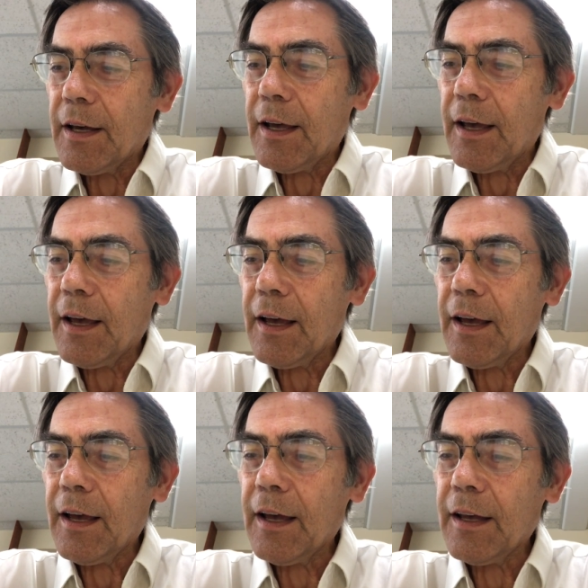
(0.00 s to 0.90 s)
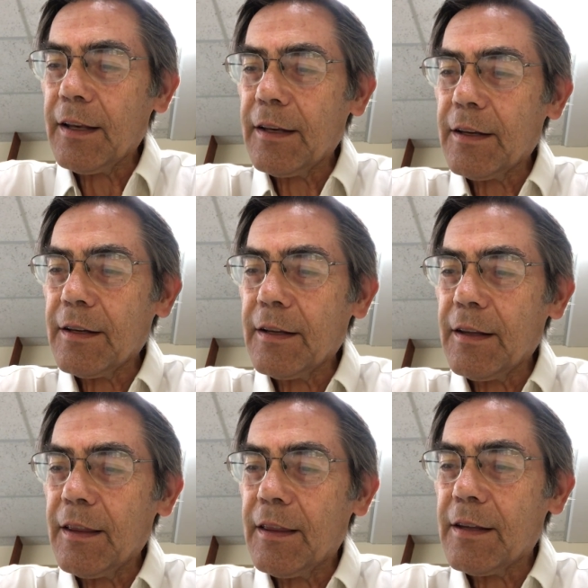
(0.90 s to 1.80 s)
And
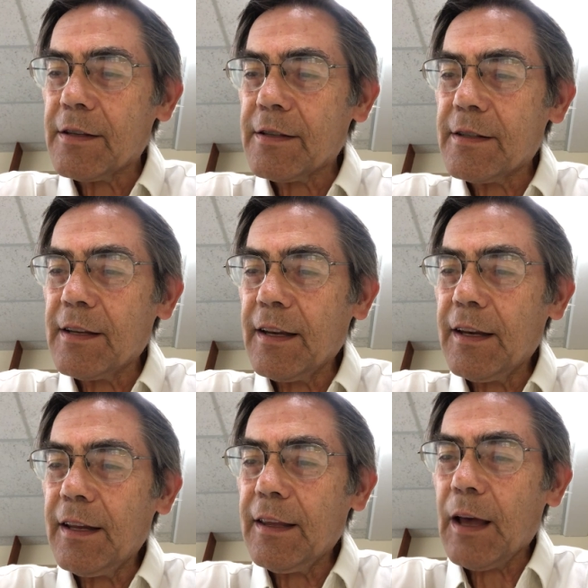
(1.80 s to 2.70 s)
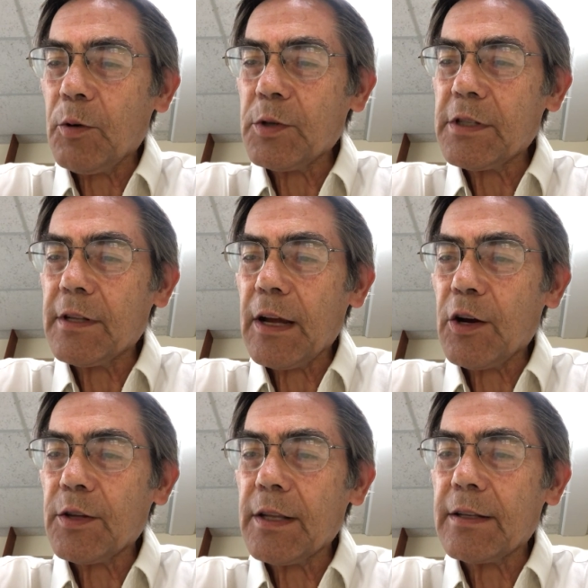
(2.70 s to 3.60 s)
the city that was
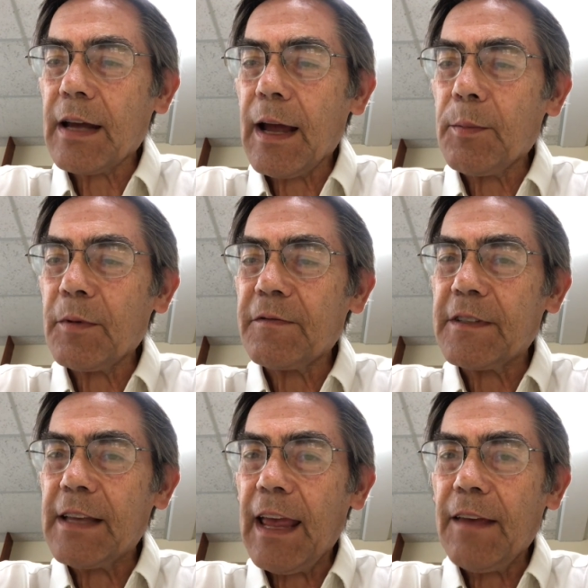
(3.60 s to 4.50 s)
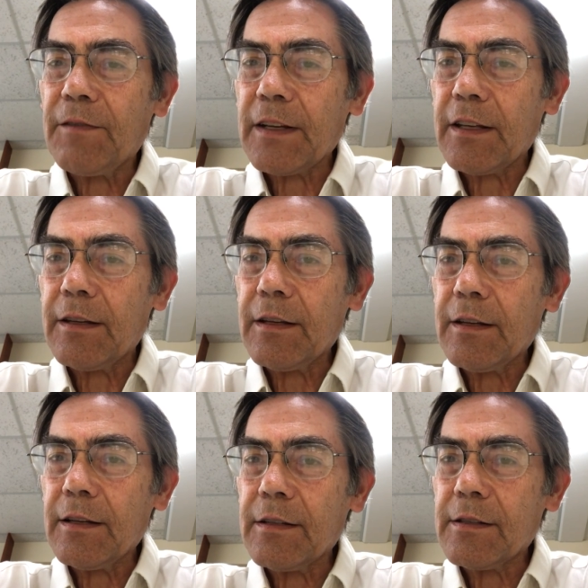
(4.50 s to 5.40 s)
there at the time of David
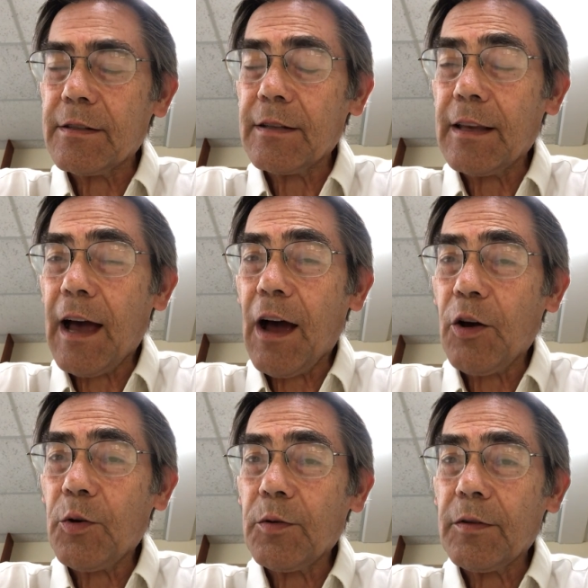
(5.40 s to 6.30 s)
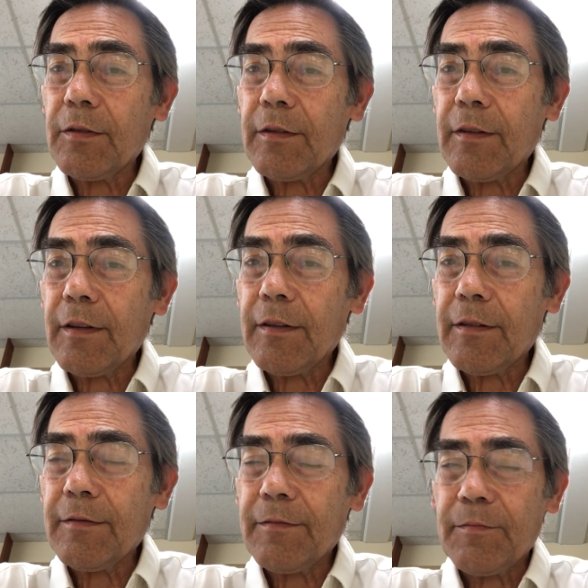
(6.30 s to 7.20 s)
is now
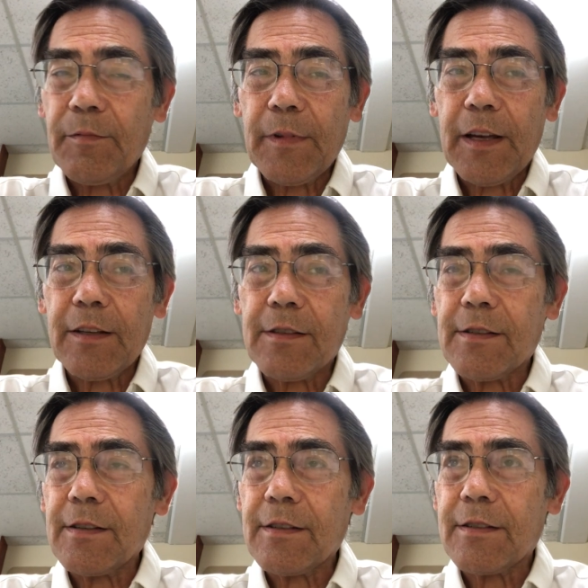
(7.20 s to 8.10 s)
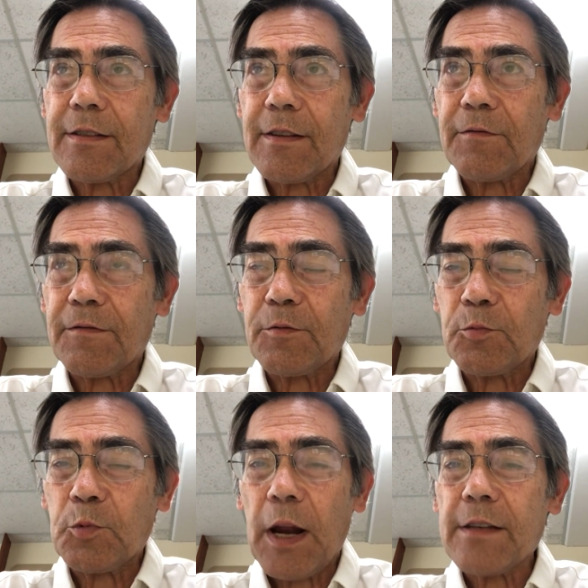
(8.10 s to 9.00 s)
consists of
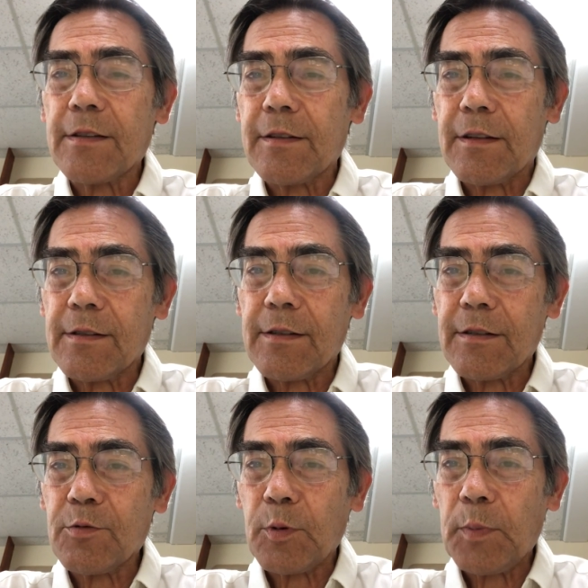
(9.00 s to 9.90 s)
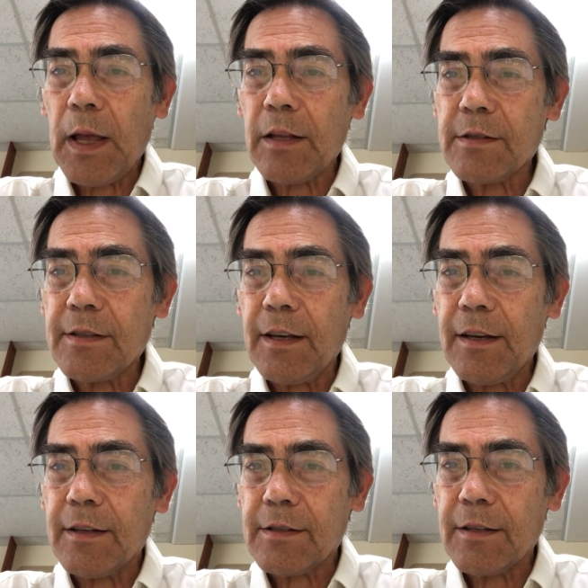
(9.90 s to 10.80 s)
residences where
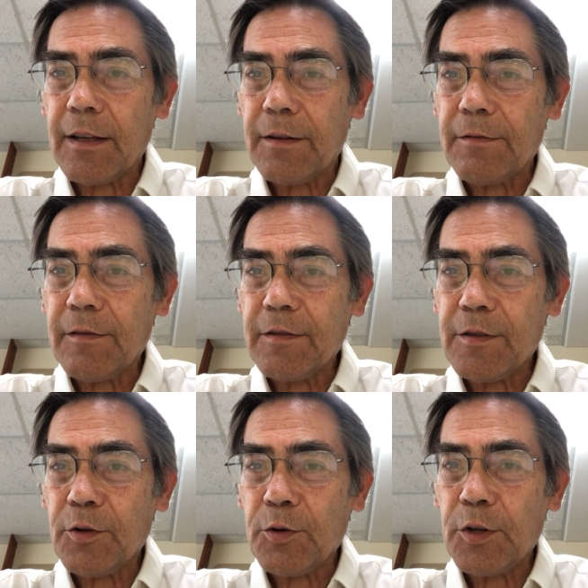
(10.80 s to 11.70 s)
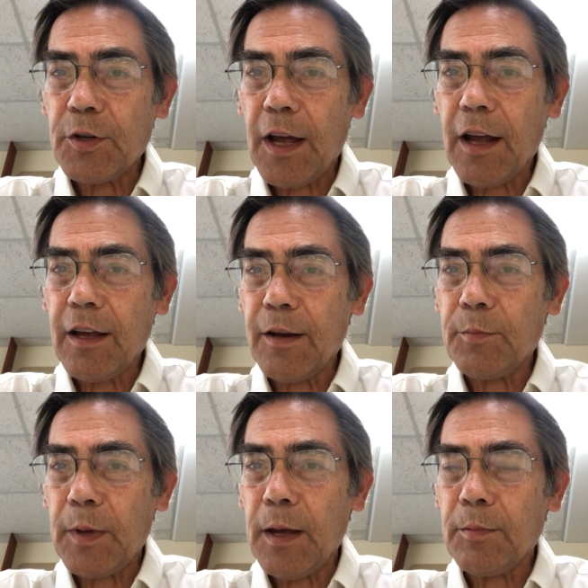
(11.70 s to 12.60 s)
Palestinians live. So you're not going to
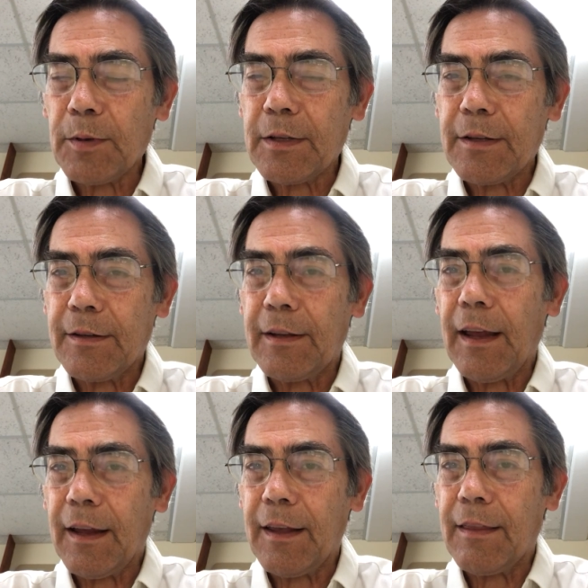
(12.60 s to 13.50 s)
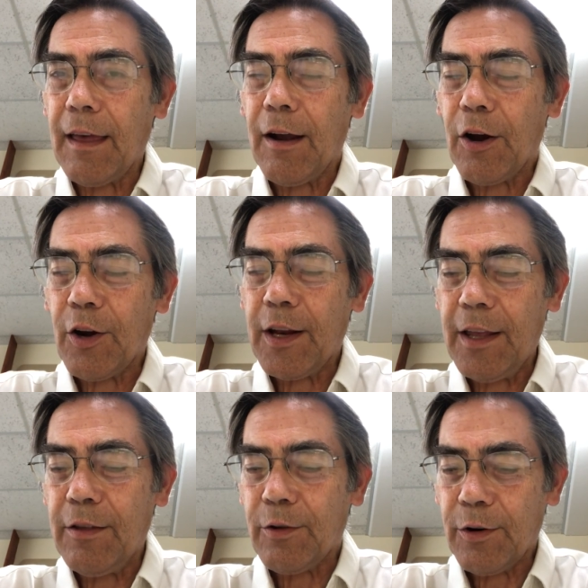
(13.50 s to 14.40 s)
be able to dig there
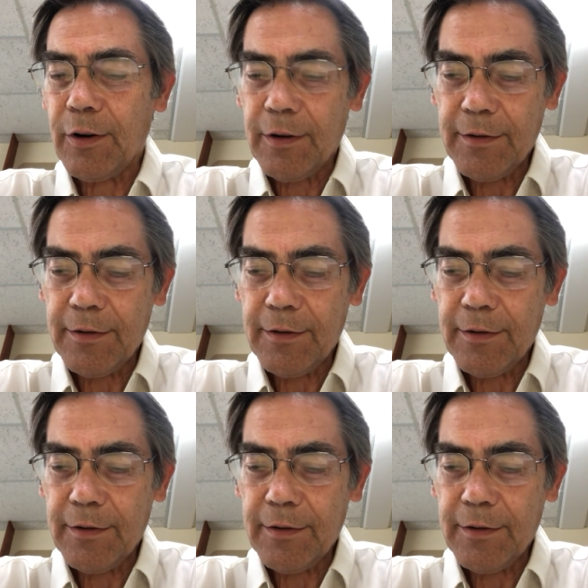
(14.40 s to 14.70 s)
either.